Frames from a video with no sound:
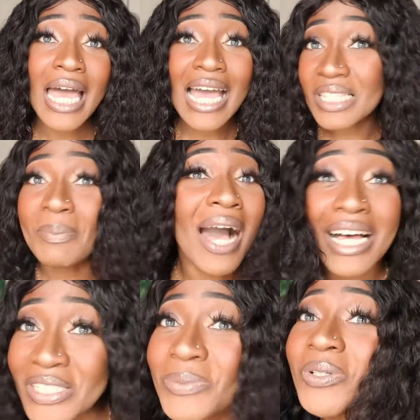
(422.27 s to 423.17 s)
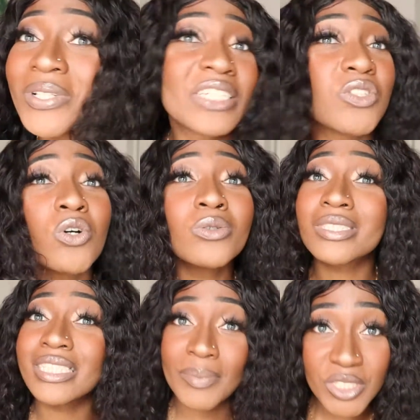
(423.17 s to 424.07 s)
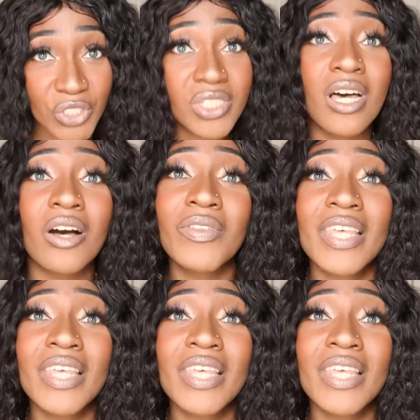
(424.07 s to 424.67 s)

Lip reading: Like, don't limit yourself.